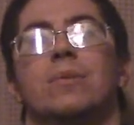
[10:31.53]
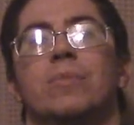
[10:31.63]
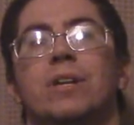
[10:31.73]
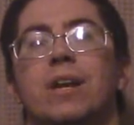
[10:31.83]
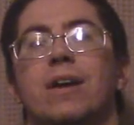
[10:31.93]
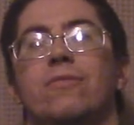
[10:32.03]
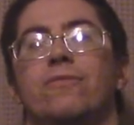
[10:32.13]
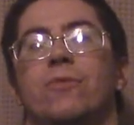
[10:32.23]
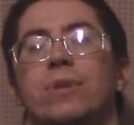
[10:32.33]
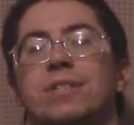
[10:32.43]
But yeah,
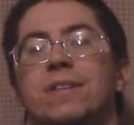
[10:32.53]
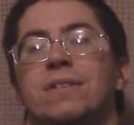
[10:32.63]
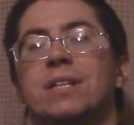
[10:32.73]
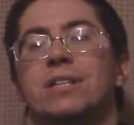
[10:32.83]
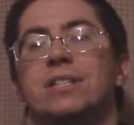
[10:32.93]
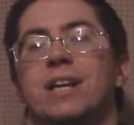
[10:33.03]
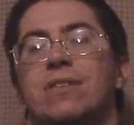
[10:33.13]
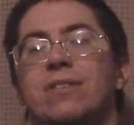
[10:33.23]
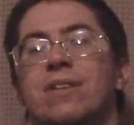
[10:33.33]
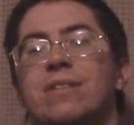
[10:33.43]
40 centimeters
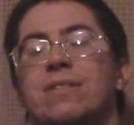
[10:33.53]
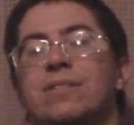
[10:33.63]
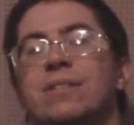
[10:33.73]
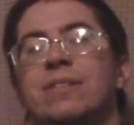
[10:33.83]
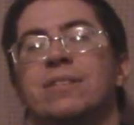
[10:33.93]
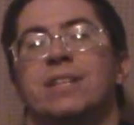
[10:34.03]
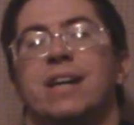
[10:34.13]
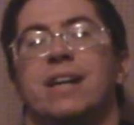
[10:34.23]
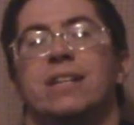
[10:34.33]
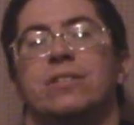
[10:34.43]
down,
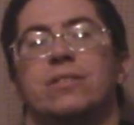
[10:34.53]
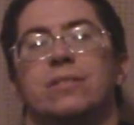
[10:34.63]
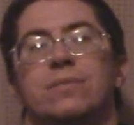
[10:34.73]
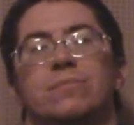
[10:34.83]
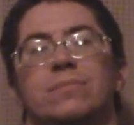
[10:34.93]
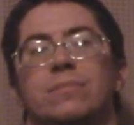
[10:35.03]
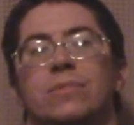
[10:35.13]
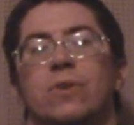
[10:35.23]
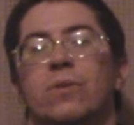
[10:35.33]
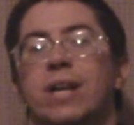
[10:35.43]
uncaged.
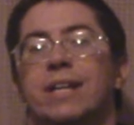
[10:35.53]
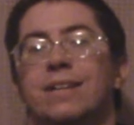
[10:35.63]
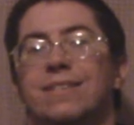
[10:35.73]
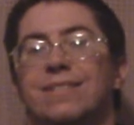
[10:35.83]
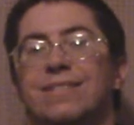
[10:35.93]
Don't like it.